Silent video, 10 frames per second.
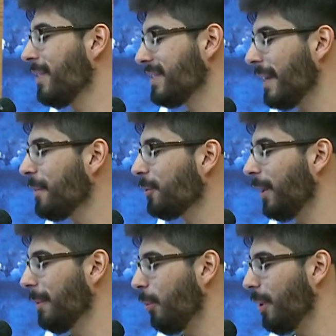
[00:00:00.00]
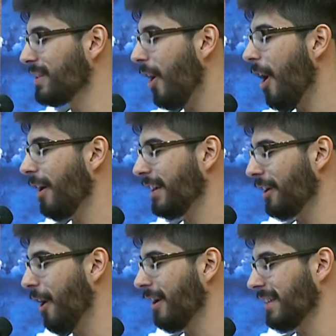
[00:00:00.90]
seventh grade boys awed
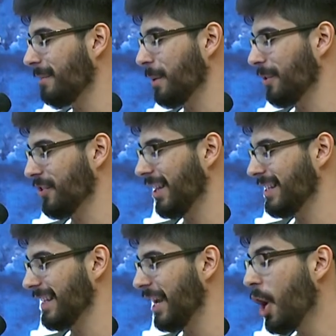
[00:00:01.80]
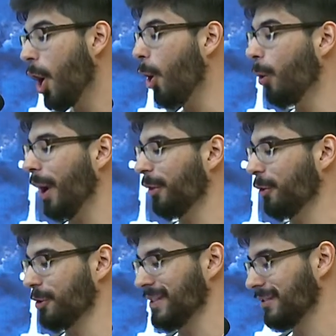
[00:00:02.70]
and gawked at me with jealousy. Oh, how the
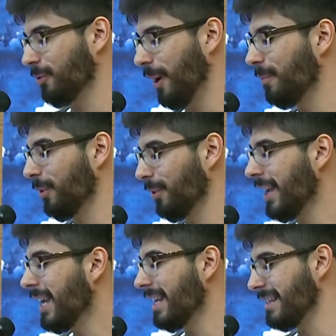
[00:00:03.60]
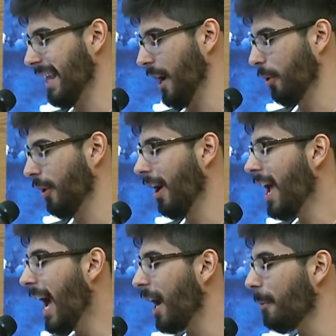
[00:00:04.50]
girls trembled in
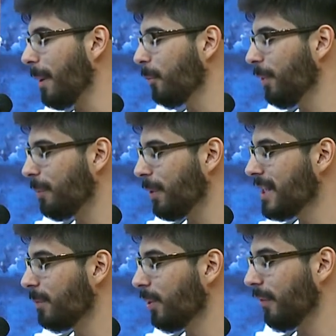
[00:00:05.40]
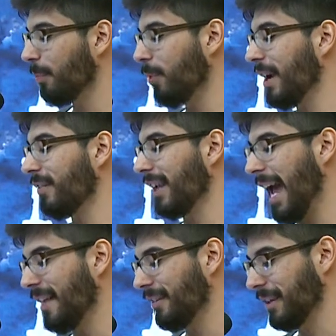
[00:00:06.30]
terror. I remember when the principal of our private
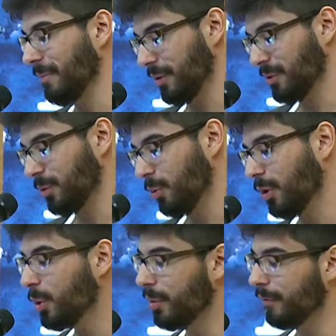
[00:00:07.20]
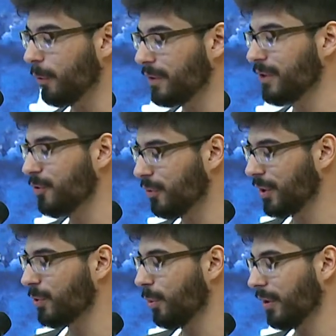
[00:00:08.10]
Catholic middle school, who enforced a
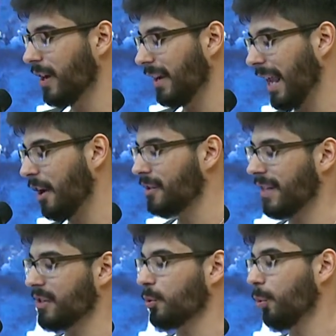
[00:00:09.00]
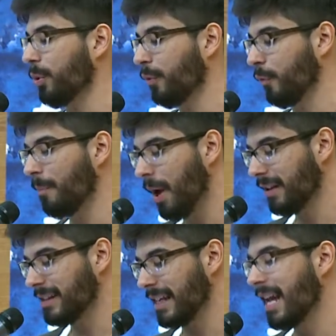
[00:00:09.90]
strict shortcut hair / school uniform
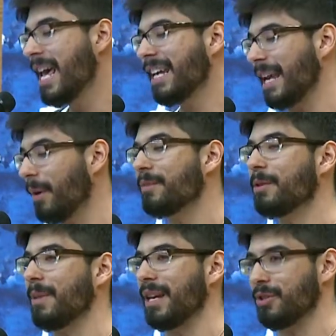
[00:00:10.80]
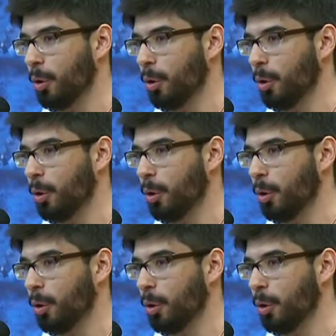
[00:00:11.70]
policy, came up to me and